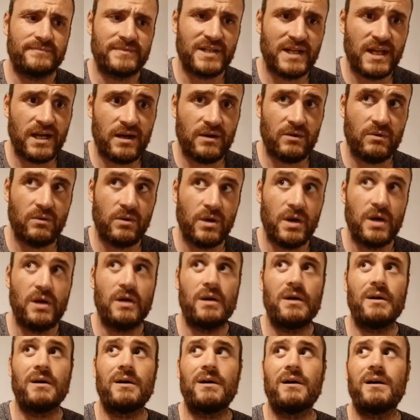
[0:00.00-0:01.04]
Now,
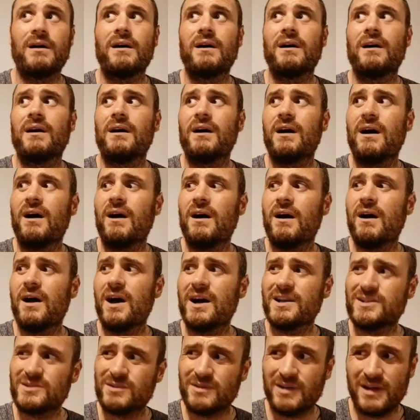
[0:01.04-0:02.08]

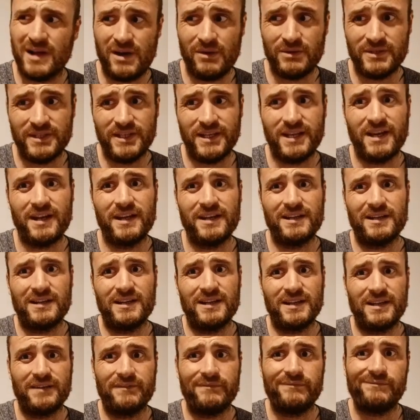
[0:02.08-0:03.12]
I don't know how they kind of
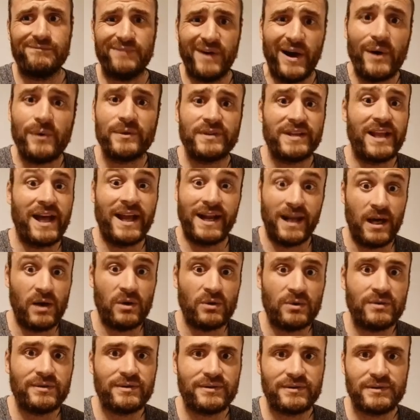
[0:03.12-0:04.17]
like found that
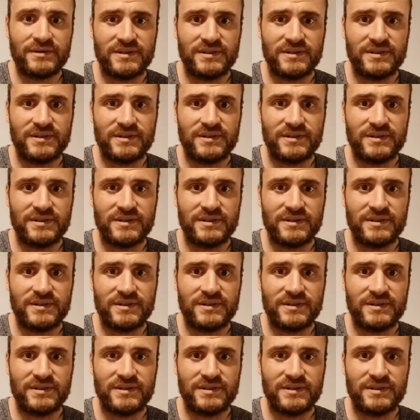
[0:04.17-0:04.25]
out.